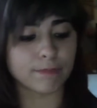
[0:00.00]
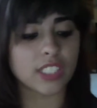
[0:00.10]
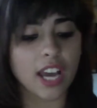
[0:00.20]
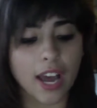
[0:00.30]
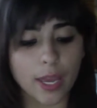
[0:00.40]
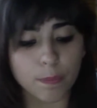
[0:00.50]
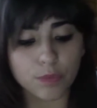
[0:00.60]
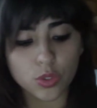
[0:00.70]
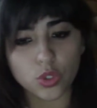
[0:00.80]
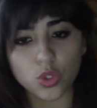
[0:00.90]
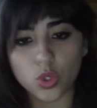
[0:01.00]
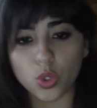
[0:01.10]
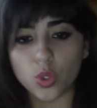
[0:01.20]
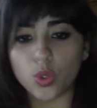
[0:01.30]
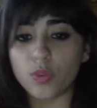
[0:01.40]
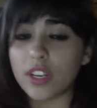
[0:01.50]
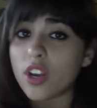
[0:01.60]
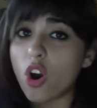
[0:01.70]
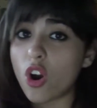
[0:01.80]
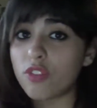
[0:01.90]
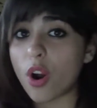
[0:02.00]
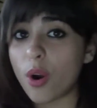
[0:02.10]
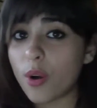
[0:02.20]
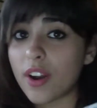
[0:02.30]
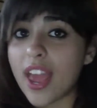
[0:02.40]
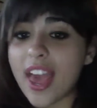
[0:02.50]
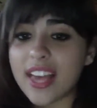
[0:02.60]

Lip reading: time to read horror